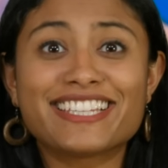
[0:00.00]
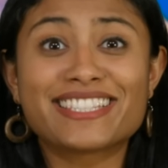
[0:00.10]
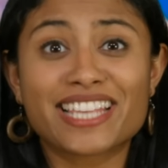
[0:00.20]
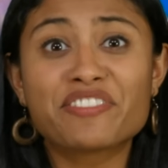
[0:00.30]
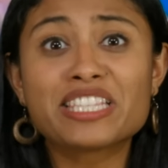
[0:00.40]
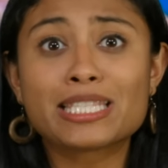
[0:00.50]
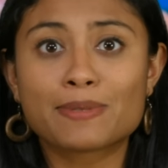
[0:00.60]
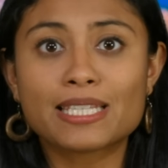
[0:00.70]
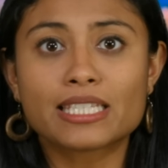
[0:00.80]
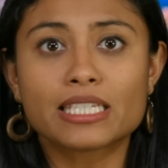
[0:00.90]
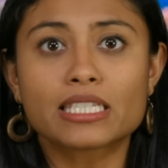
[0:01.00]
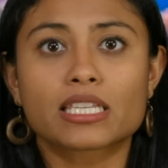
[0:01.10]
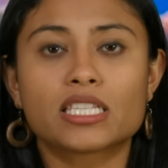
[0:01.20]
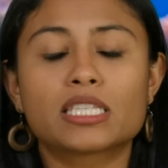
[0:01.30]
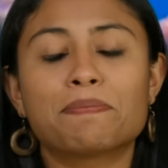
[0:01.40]
these seven species
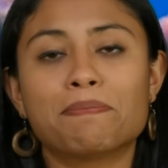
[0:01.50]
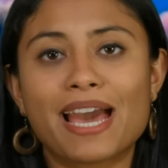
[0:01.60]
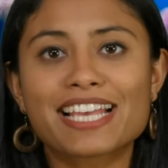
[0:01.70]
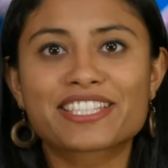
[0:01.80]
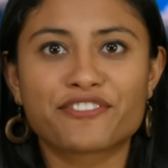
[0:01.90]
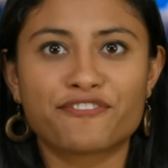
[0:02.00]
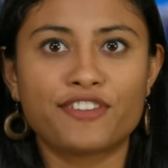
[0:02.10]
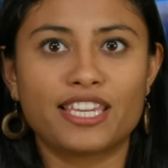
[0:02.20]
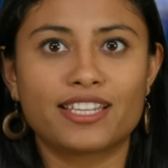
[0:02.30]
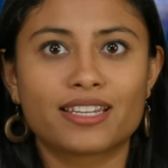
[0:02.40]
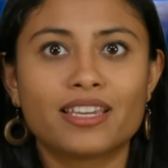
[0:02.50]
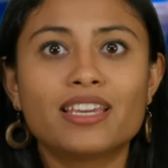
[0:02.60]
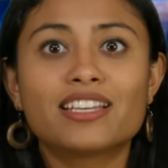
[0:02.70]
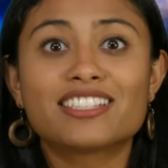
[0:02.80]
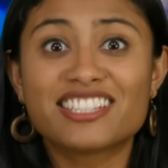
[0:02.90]
is a massive feat,
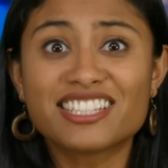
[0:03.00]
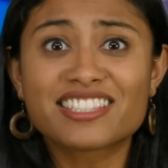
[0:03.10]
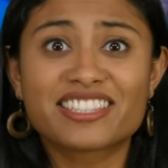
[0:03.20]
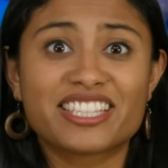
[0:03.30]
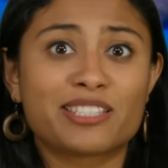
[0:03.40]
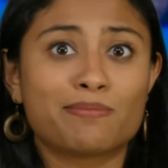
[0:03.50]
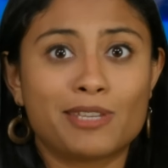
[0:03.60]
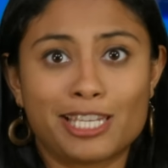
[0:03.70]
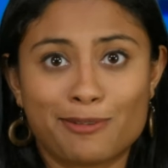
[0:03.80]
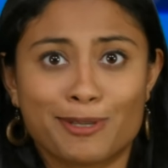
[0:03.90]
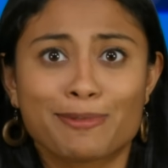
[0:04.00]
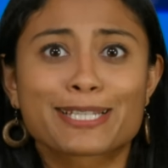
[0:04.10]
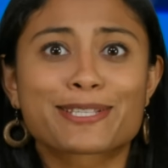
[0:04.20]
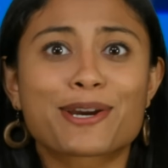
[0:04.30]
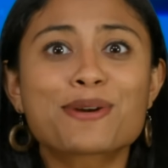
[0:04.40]
since these mini
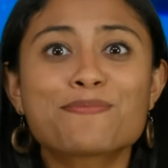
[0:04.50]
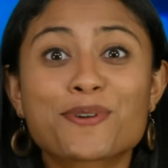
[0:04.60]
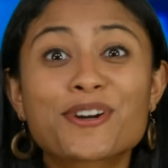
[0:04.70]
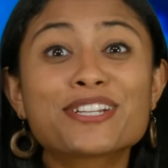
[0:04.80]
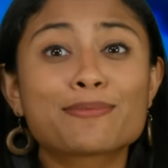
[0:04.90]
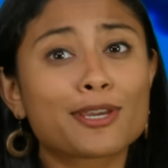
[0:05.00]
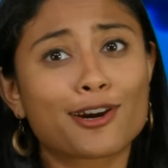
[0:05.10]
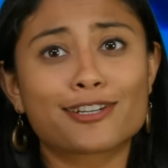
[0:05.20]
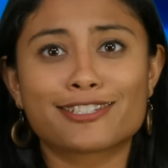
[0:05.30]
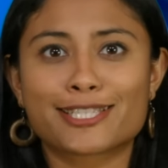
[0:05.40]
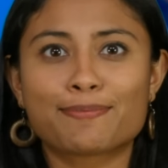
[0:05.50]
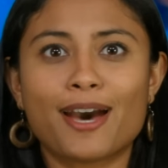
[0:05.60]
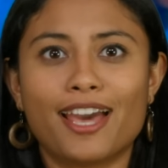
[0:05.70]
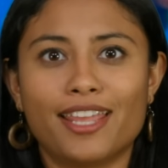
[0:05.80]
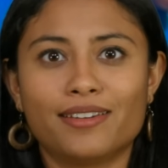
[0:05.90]
mimics are born to be hard to
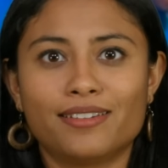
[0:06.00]
spot.